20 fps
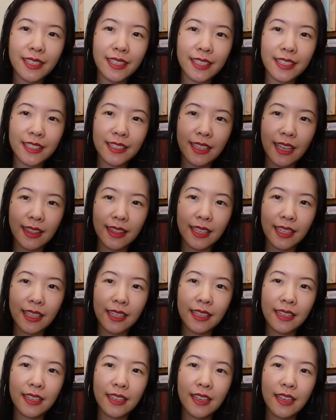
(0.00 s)
It's got
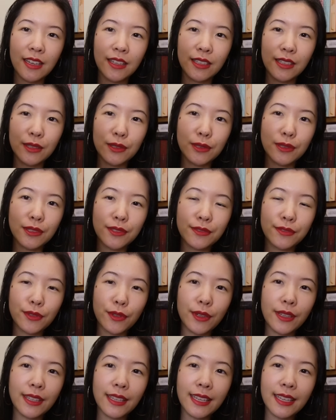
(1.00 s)
the gold
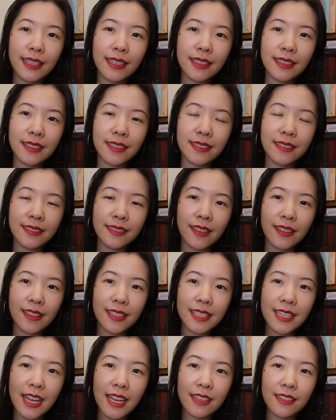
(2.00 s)
foiling on the
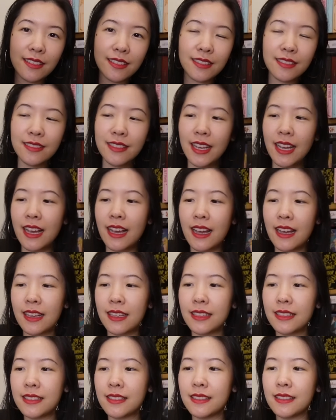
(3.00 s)
title
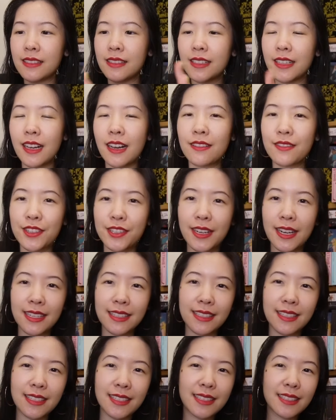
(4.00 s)
and the cover
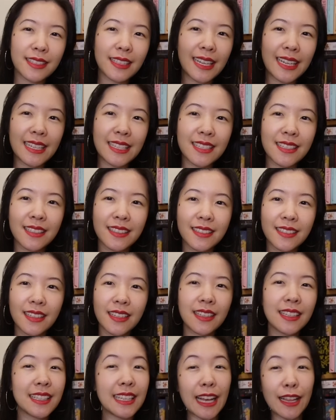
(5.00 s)
has a slight
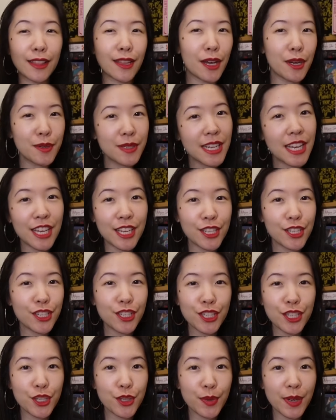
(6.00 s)
yellow tinge
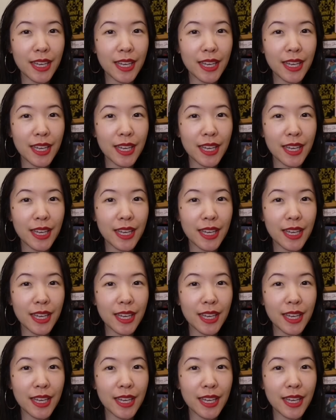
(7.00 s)
to